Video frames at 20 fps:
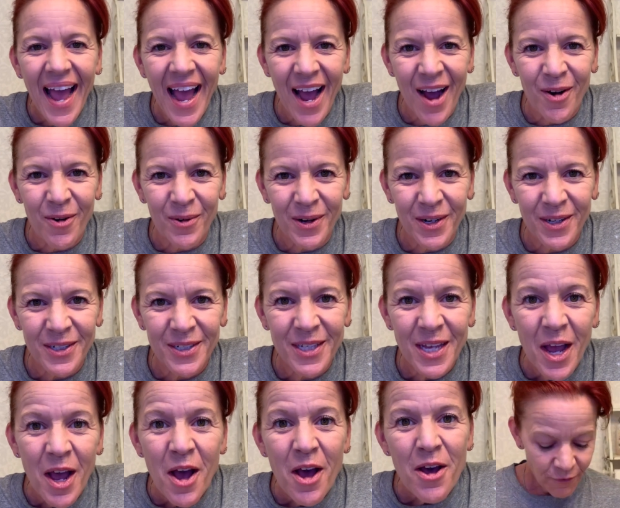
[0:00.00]

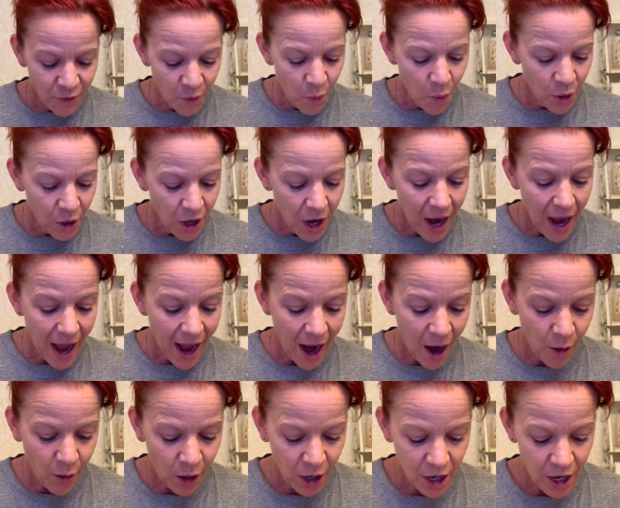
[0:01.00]
hours for
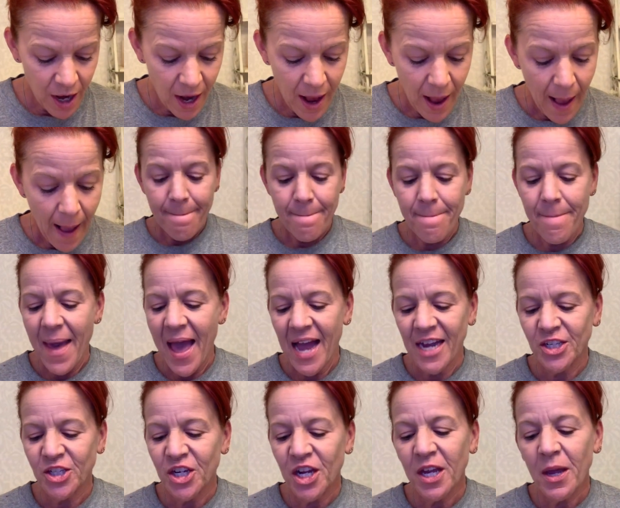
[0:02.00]
our
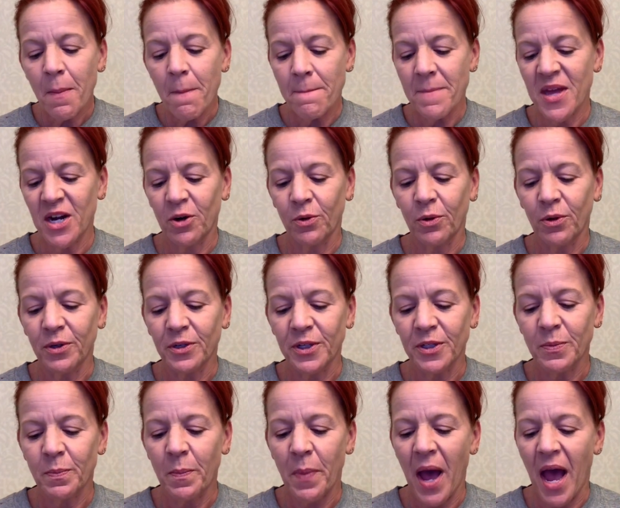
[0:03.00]
Magic
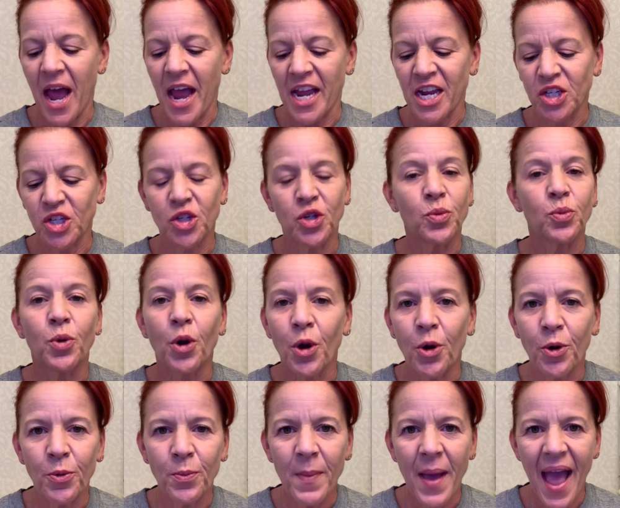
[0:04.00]
Minerals by
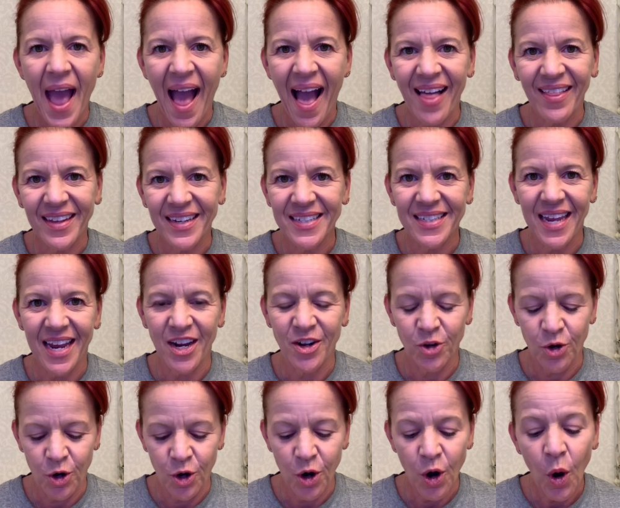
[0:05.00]
Jerome
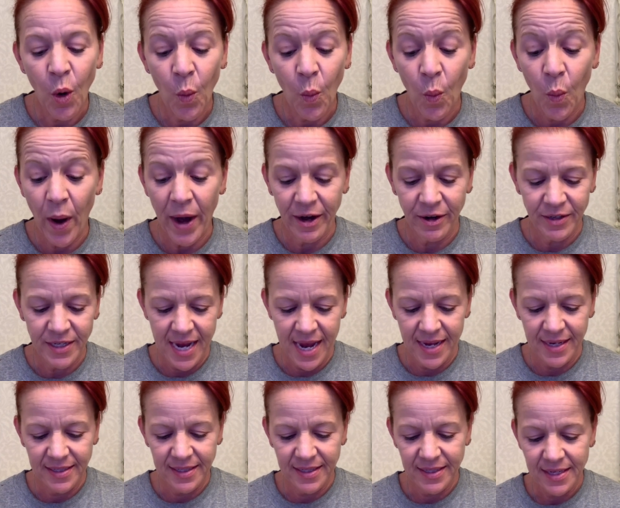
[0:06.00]
Alexander wear
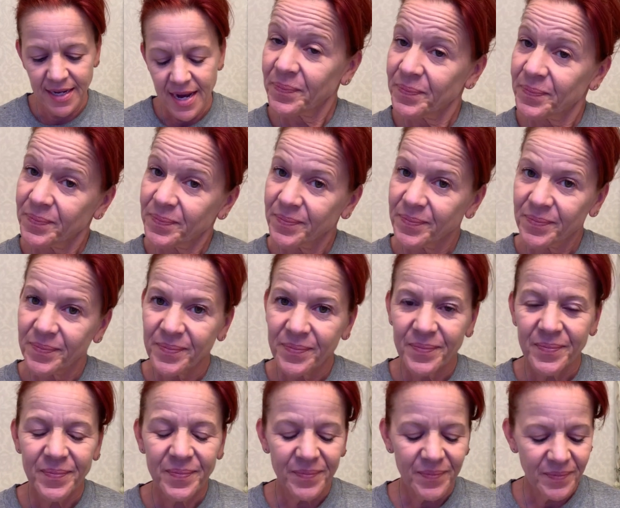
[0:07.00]
test.
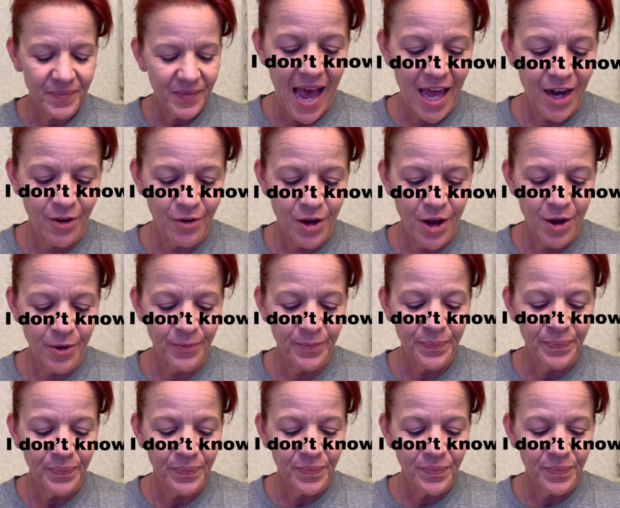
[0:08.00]
I don't know.